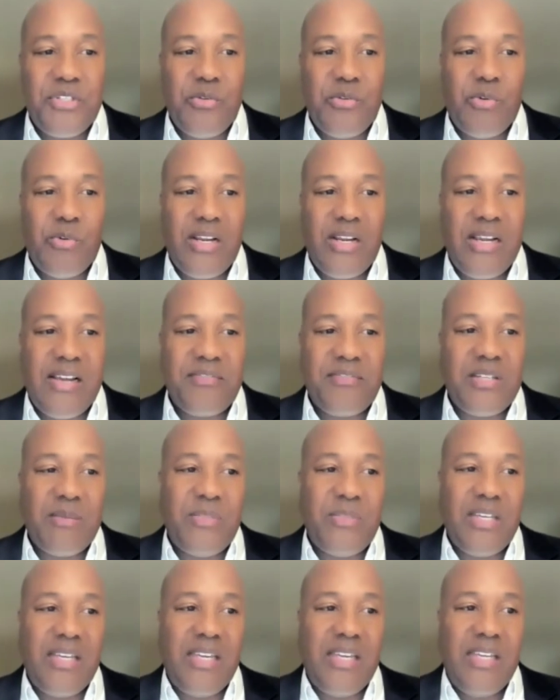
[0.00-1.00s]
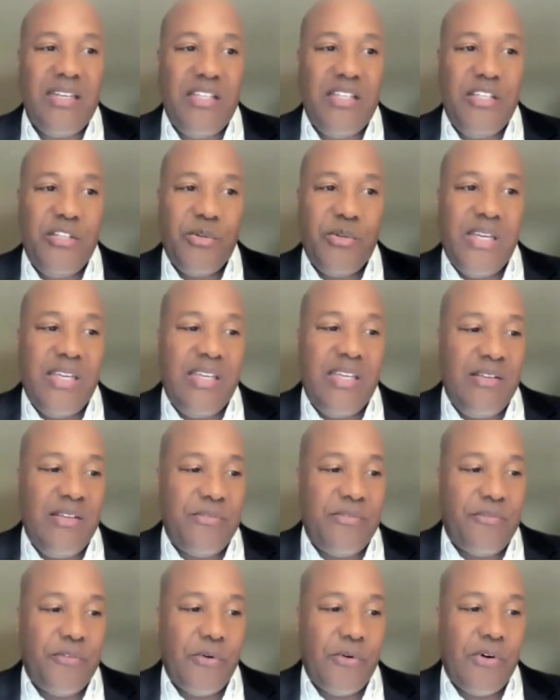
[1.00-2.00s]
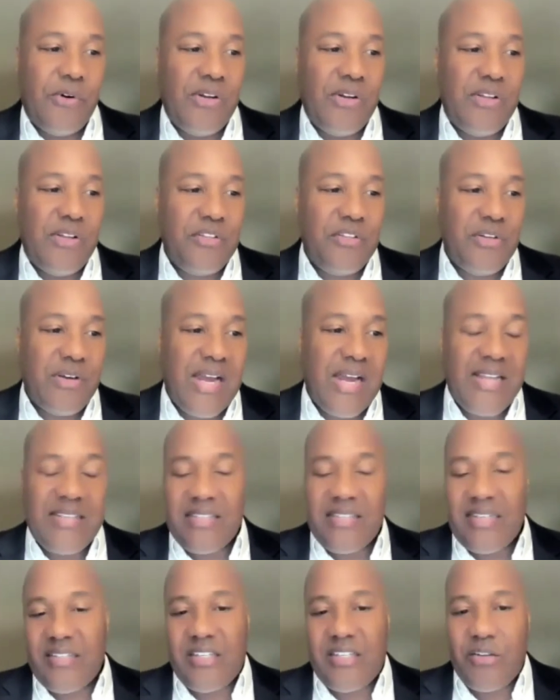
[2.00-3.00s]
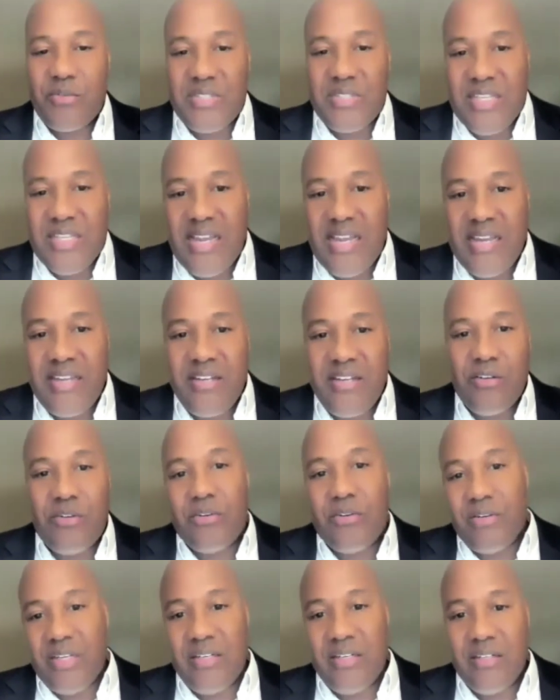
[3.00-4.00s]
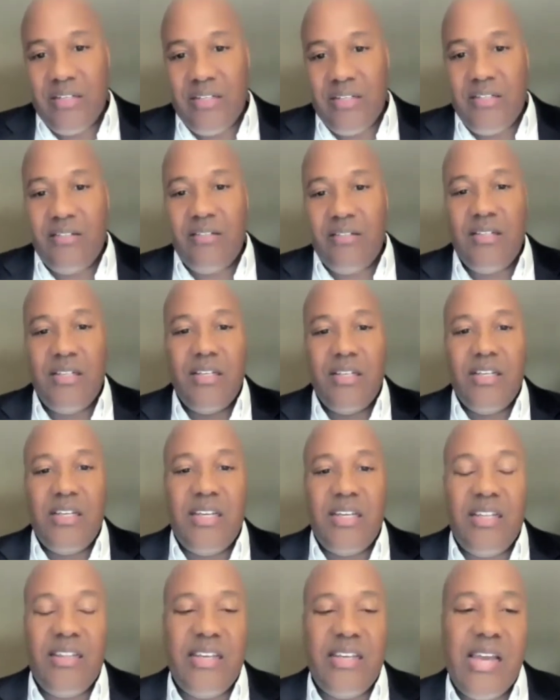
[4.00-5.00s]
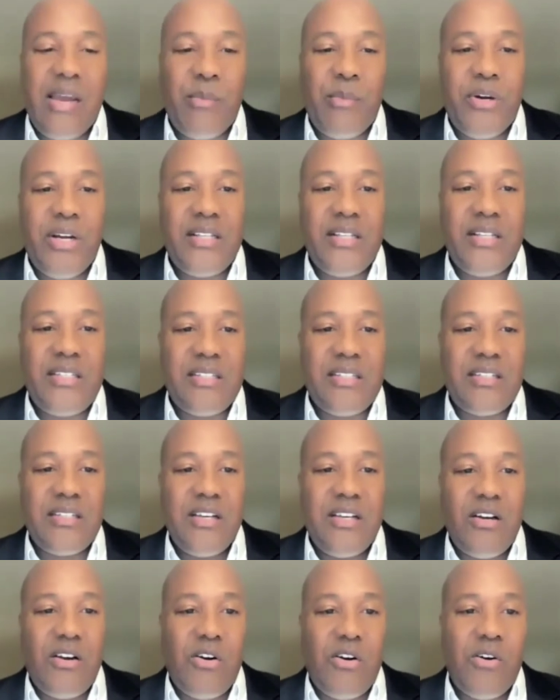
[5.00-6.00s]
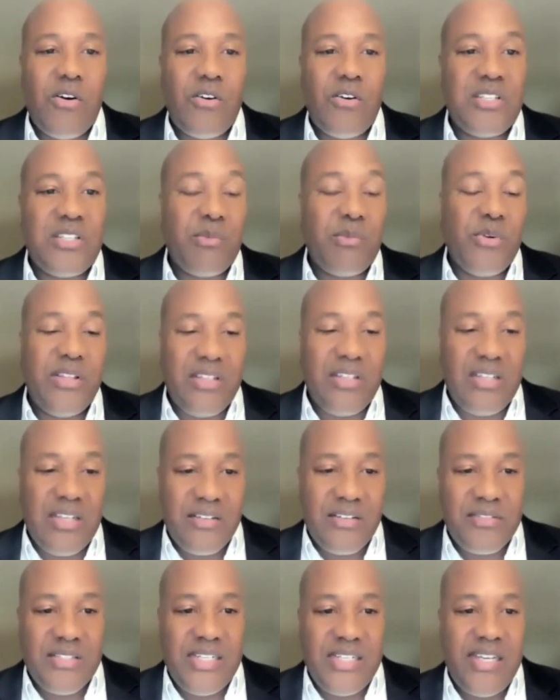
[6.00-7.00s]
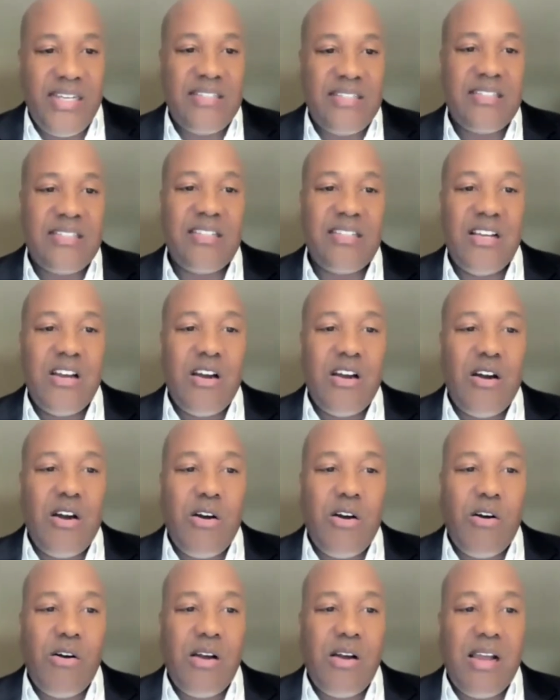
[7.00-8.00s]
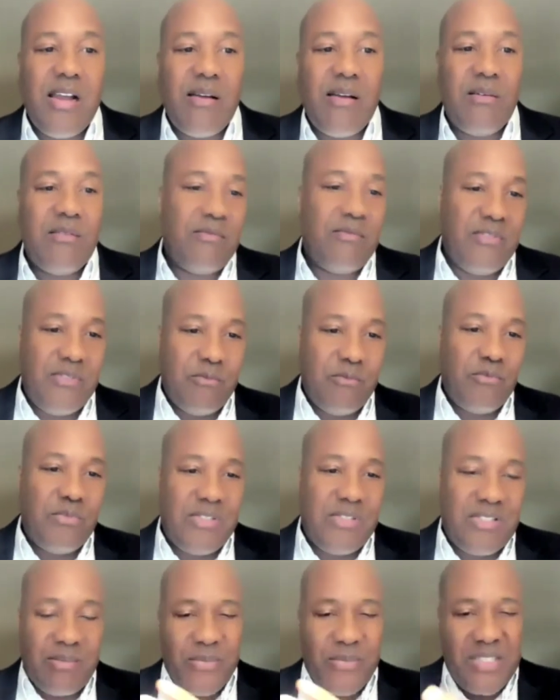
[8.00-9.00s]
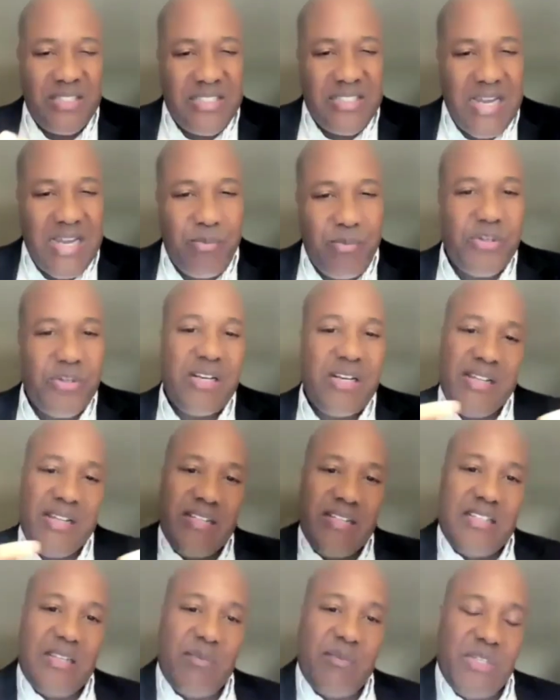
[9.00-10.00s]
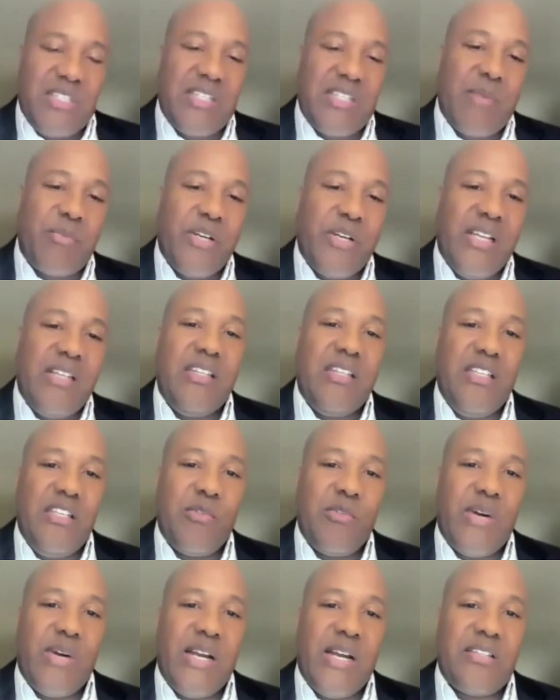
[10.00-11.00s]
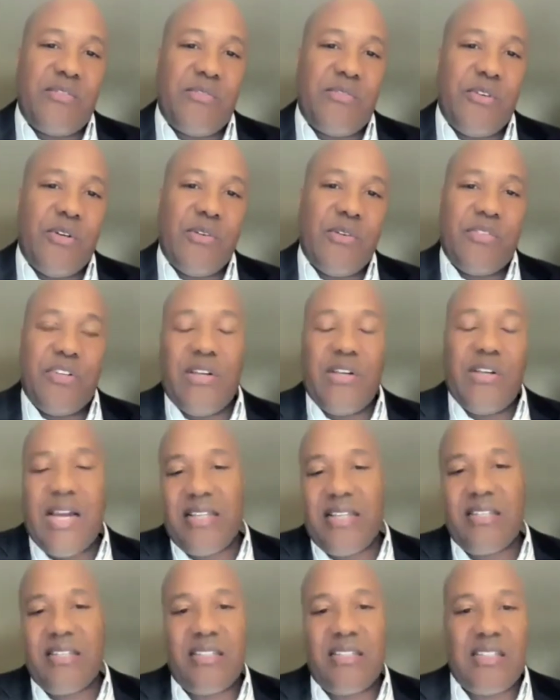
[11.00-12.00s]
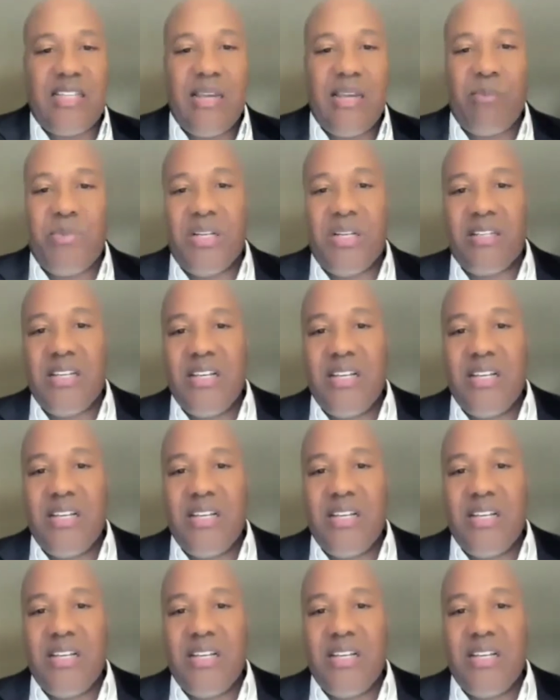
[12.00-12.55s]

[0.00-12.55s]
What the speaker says: you want to have something in the UAE for your assets outside, or in the Emirates, or somewhere in the Gulf states, something separate, and then something separate in the US for a few assets there. But